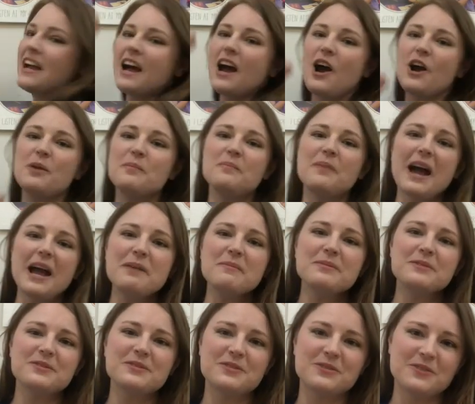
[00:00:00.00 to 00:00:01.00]
Our
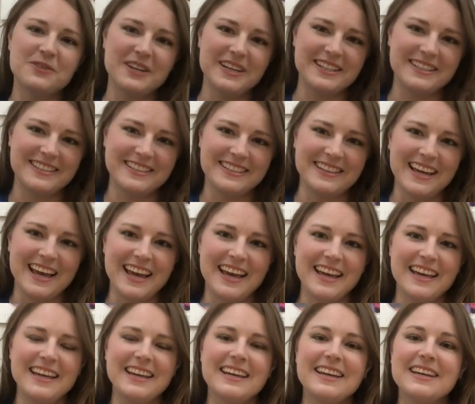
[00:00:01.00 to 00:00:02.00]
Bible story
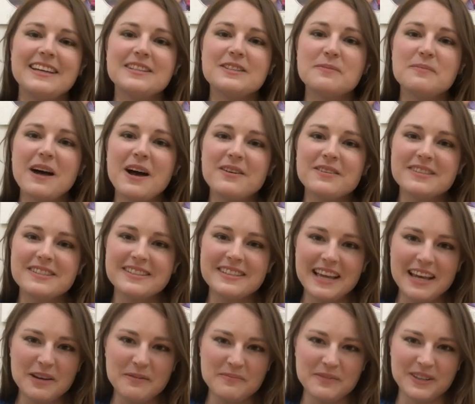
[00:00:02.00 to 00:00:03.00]
today is about
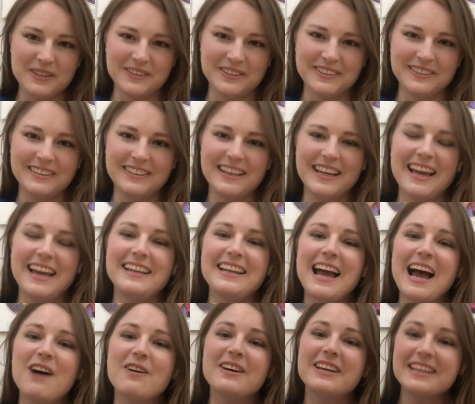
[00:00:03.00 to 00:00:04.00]
Samuel and
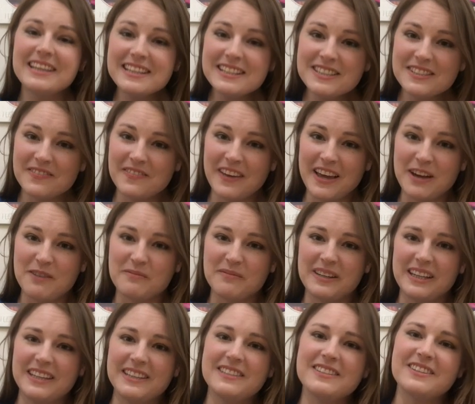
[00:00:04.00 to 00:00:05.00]
how his
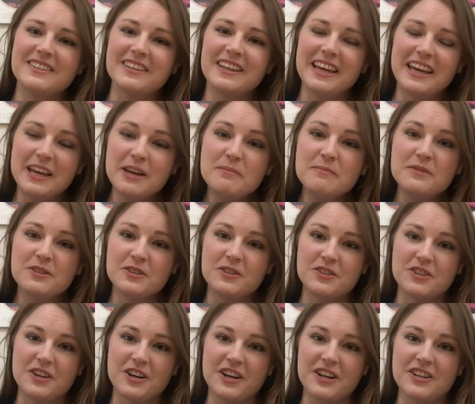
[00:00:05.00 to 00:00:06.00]
family took him to
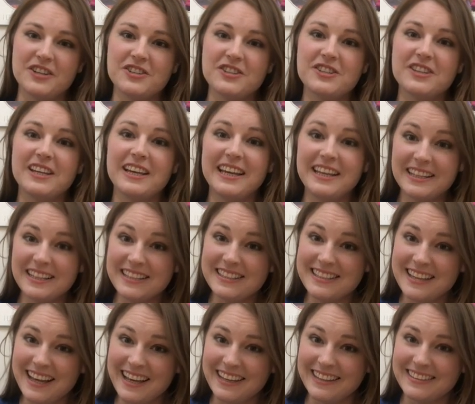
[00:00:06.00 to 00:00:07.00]
church in a
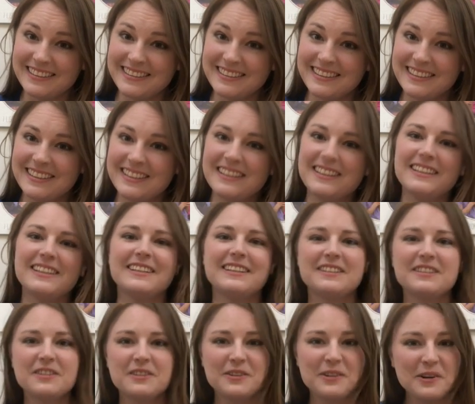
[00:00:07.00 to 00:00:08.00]
tent
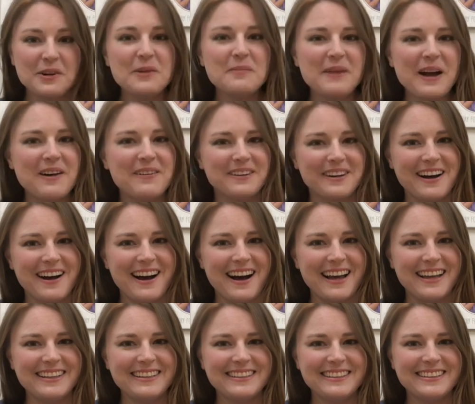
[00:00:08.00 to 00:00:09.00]
to learn about God.
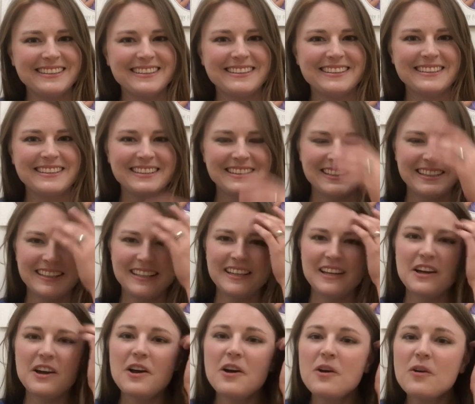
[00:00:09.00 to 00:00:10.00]

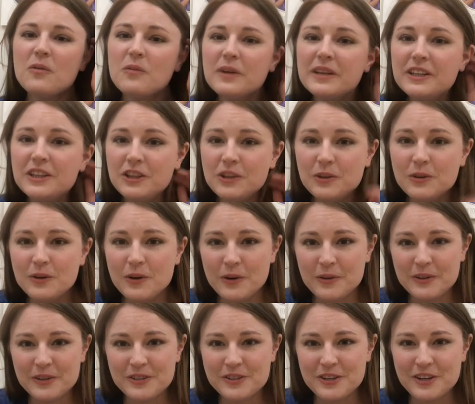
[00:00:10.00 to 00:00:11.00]
When you go
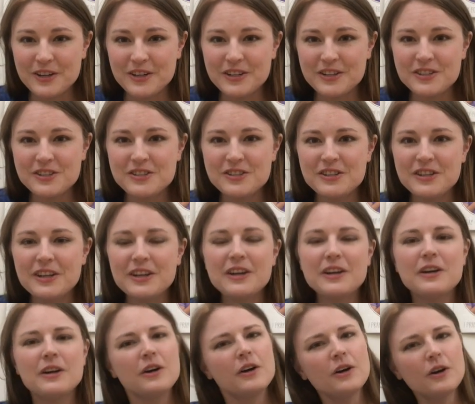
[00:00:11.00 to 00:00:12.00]
to church,
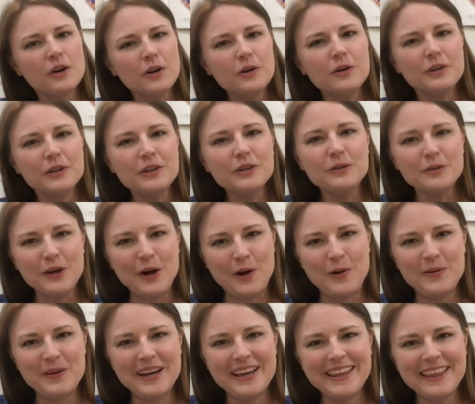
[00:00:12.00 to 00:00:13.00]
who do you go
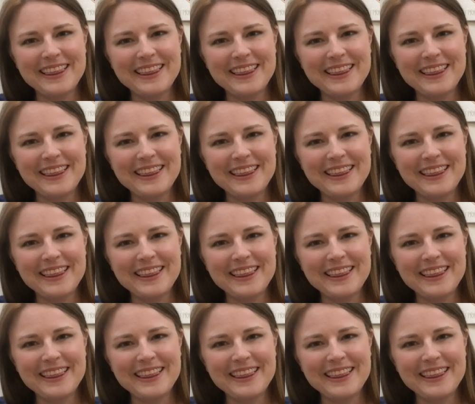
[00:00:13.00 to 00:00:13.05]
with?